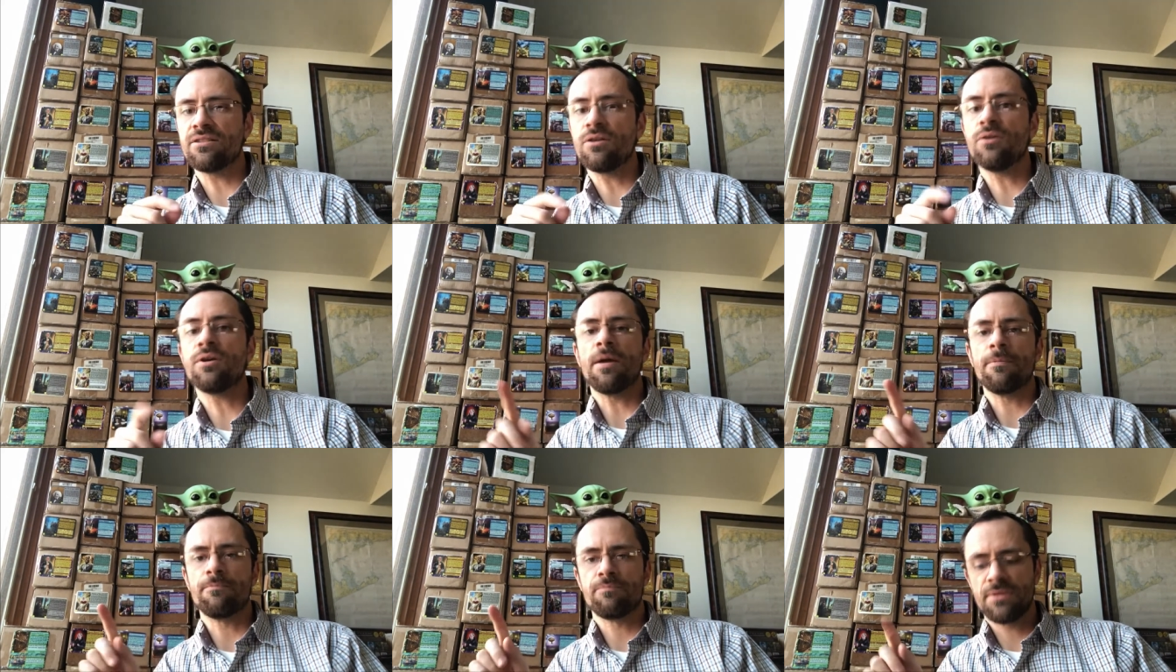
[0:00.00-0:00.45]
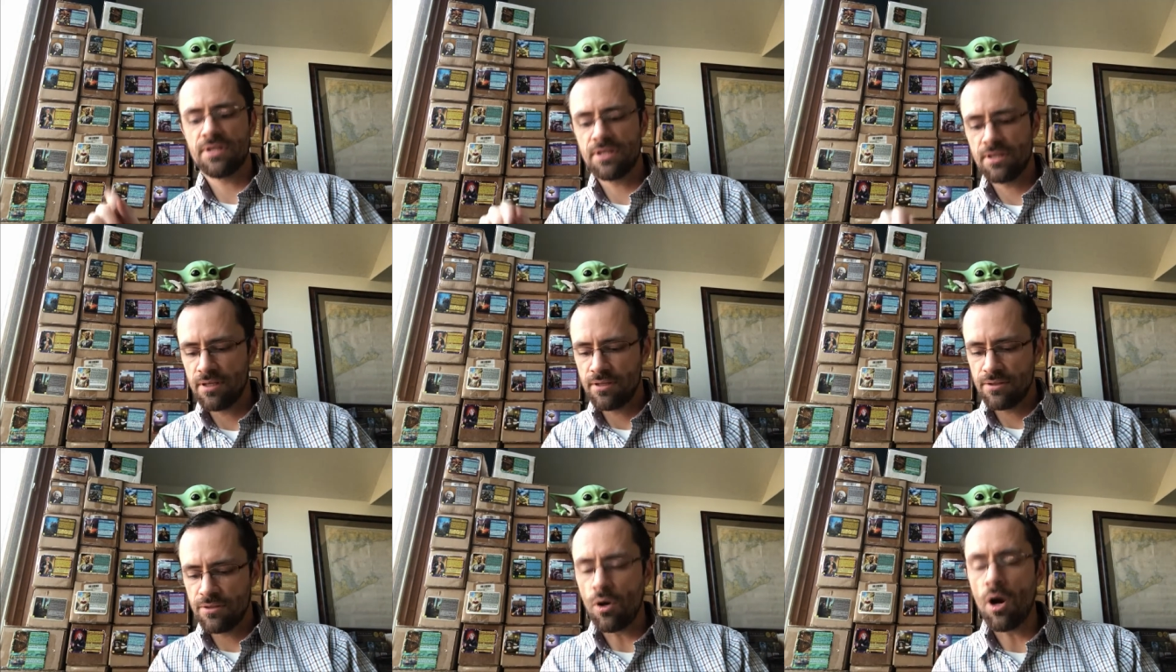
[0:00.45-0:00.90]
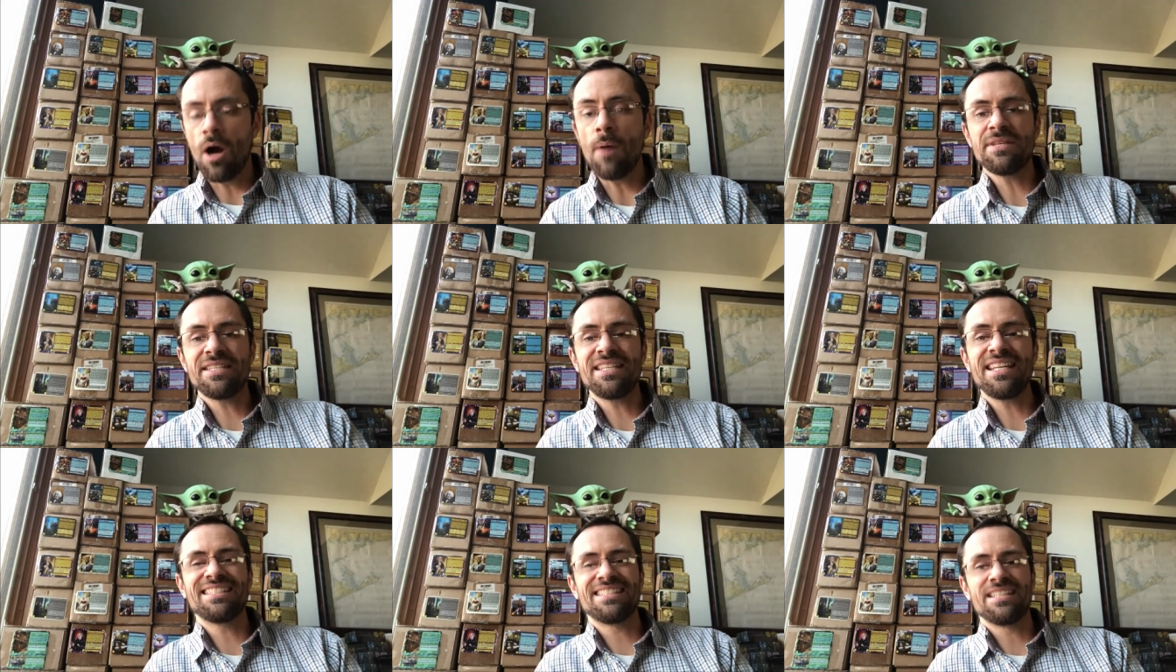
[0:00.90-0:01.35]
Okay, so
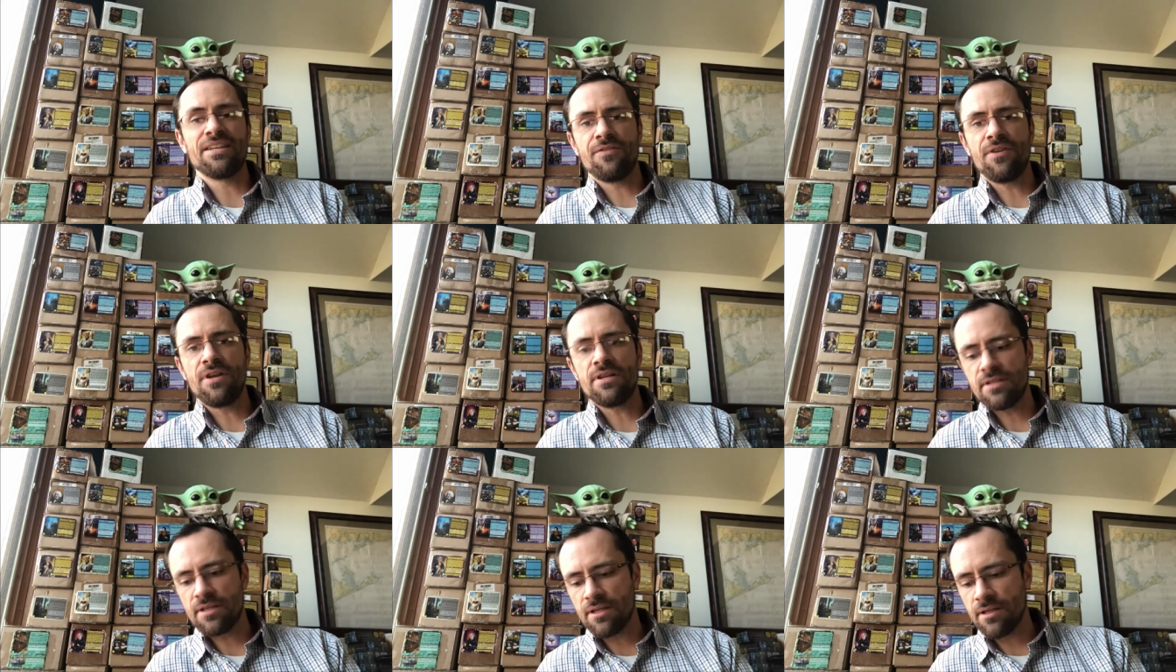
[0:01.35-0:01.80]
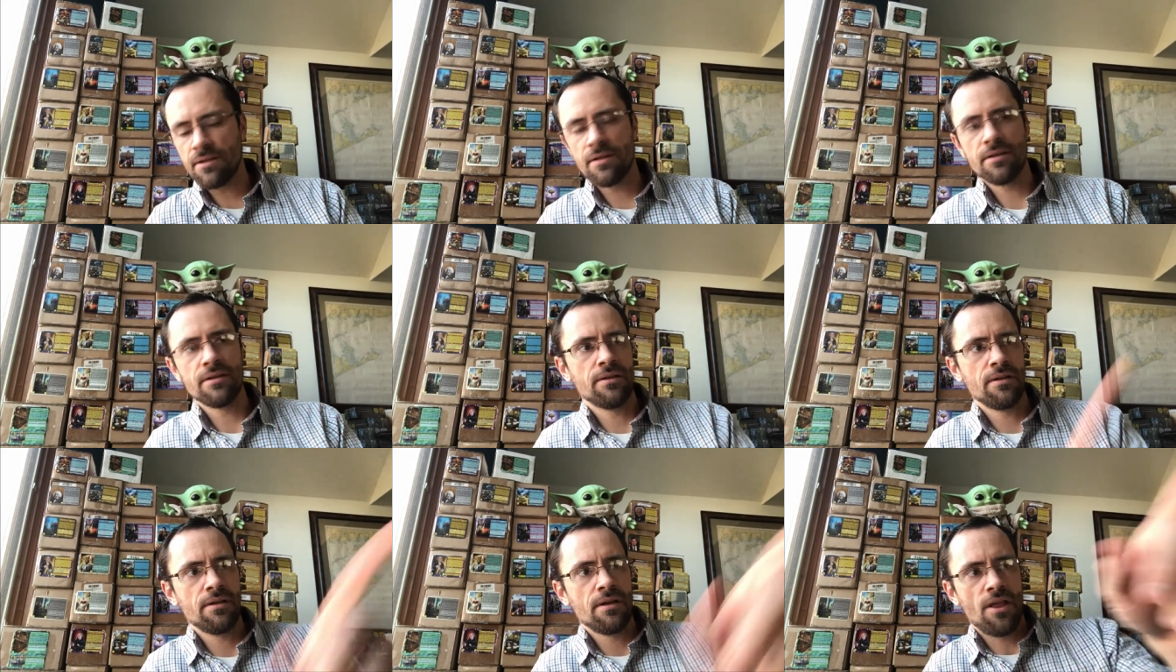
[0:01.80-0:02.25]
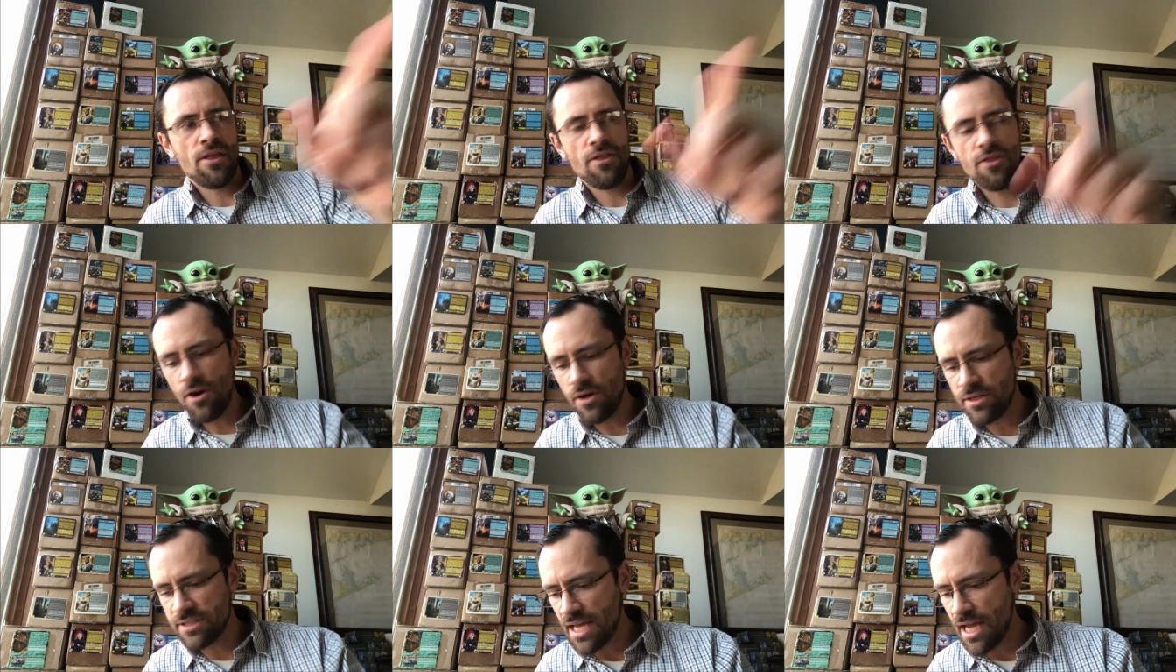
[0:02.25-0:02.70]
Armistead's defending,
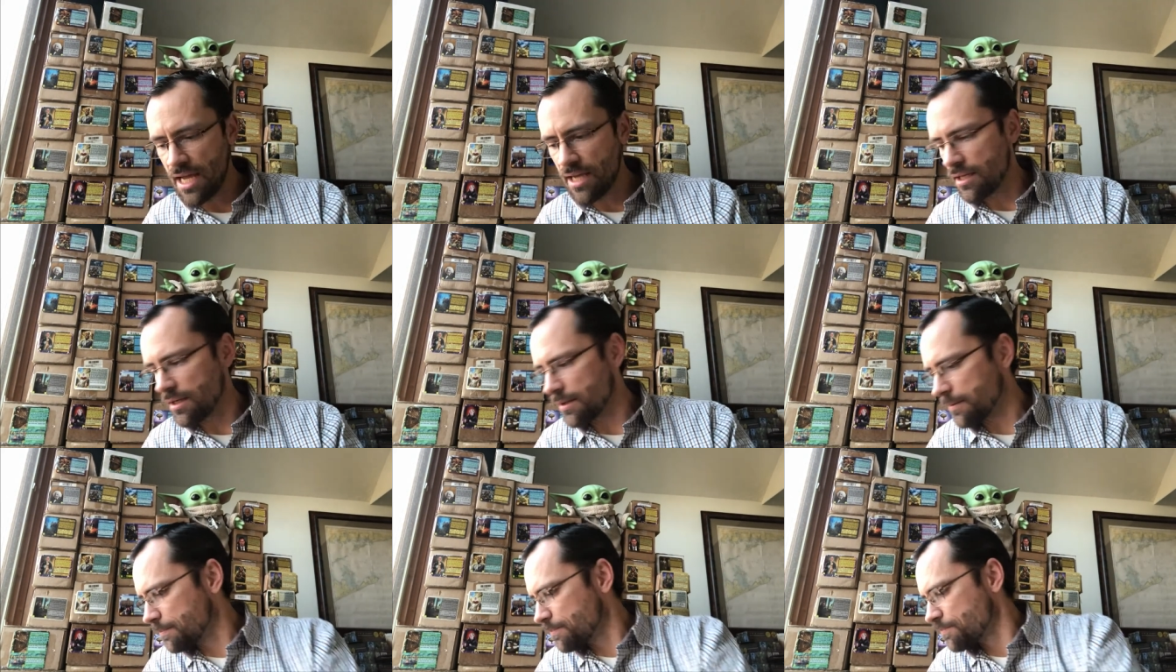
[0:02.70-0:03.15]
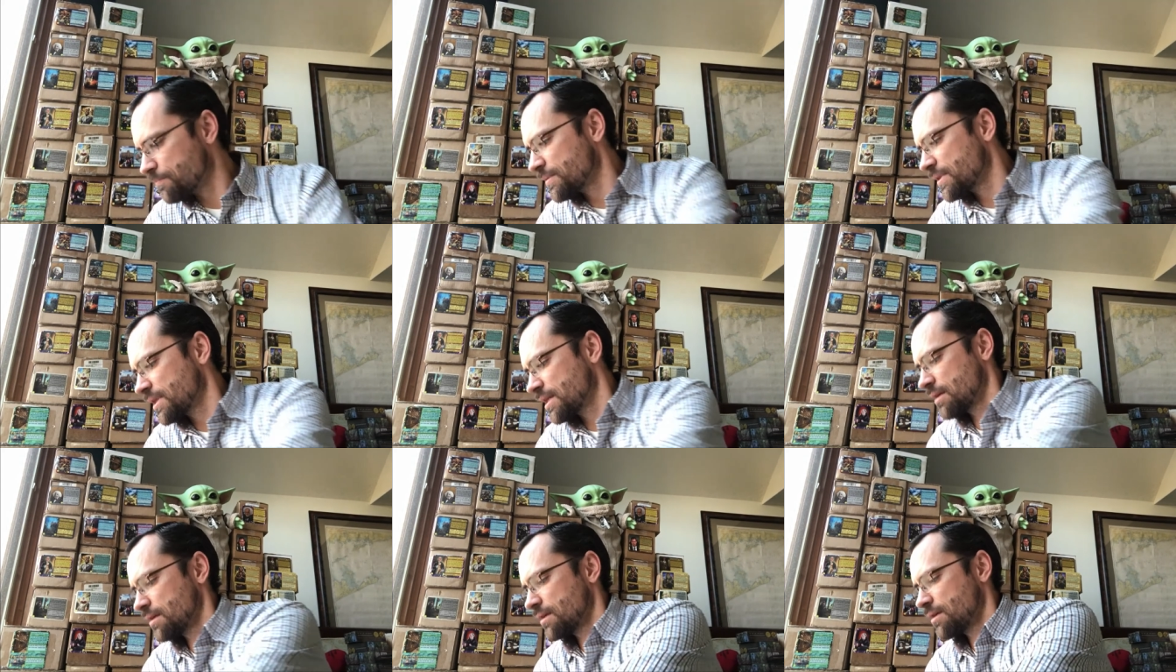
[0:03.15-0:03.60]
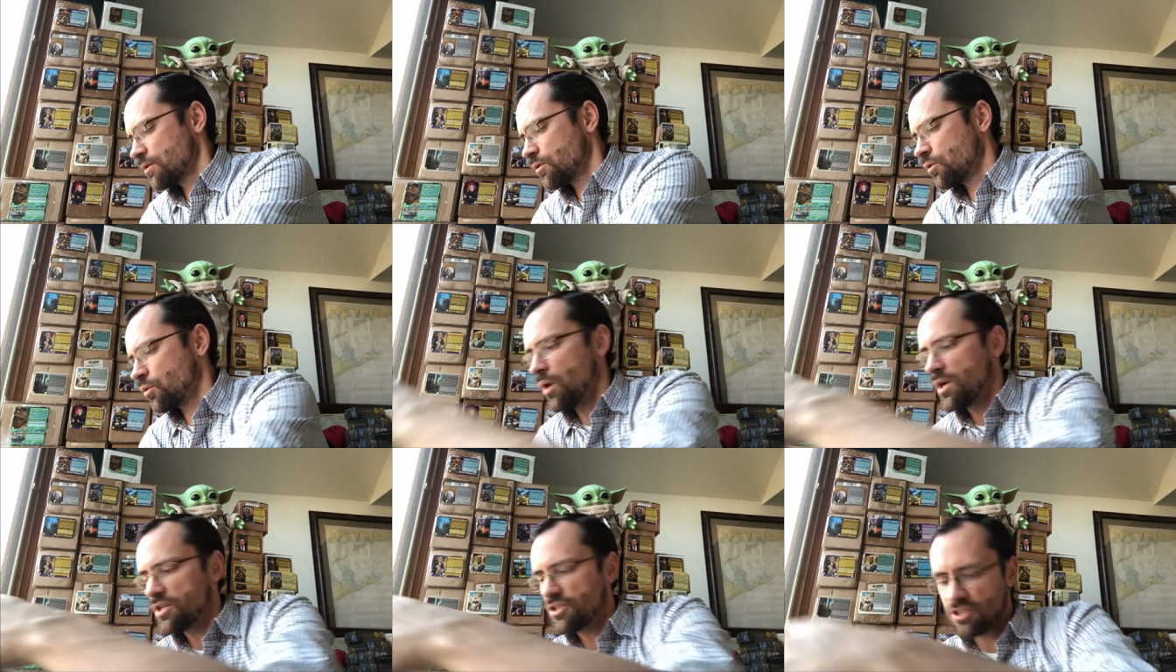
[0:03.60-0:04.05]
they're attacking.
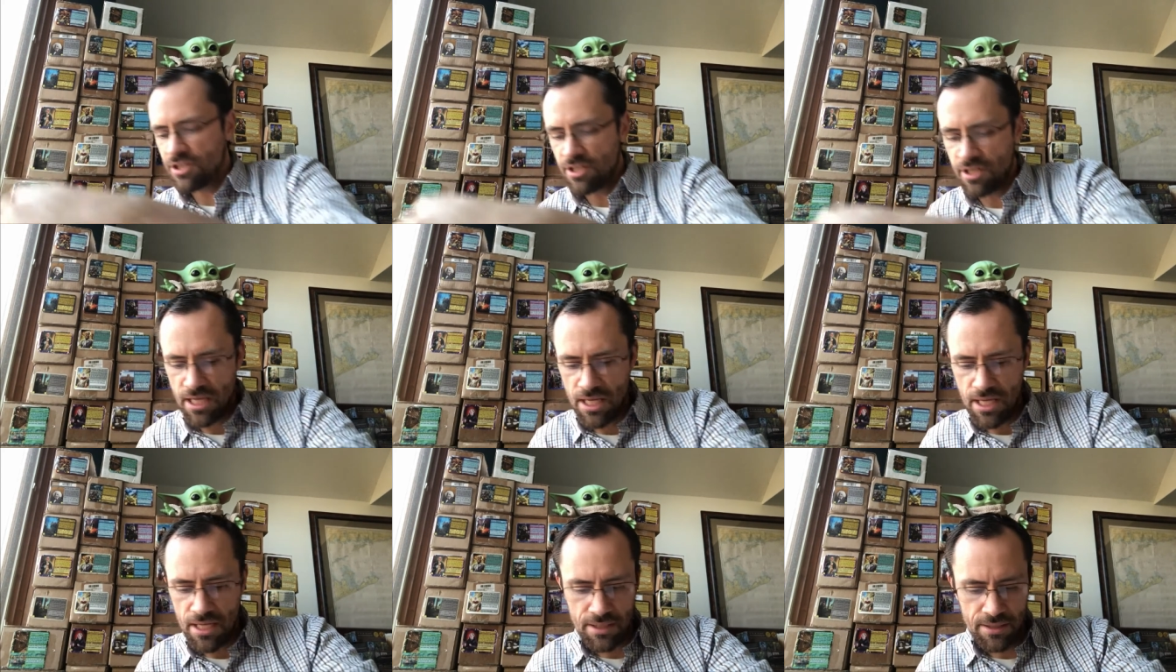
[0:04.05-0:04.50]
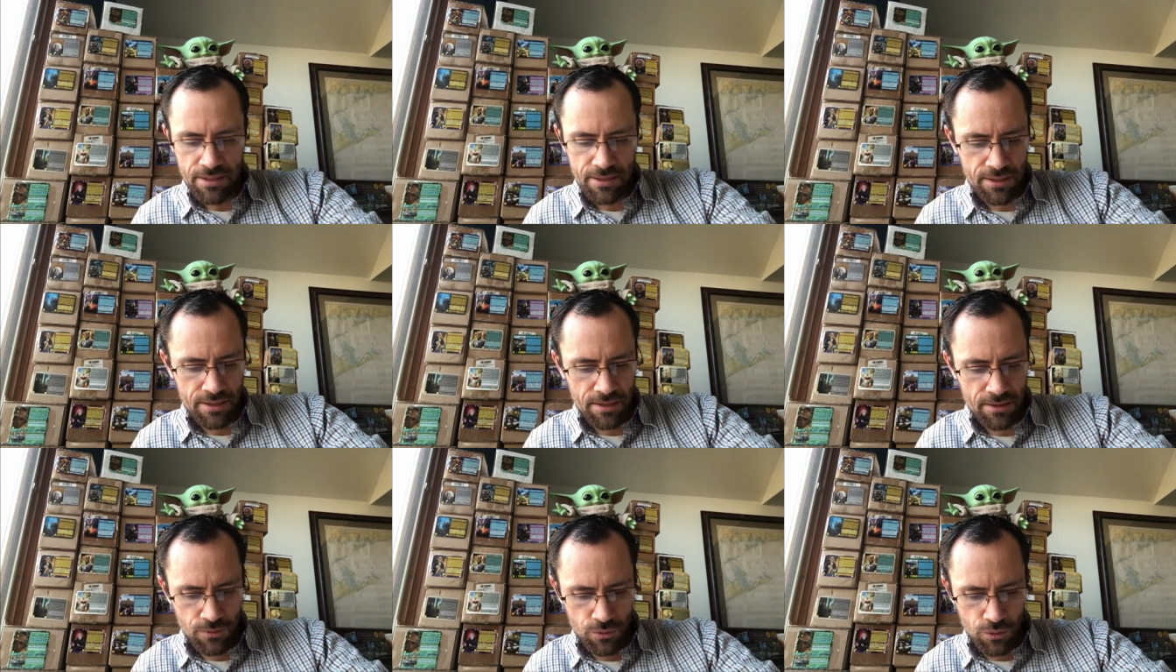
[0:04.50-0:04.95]
Question is,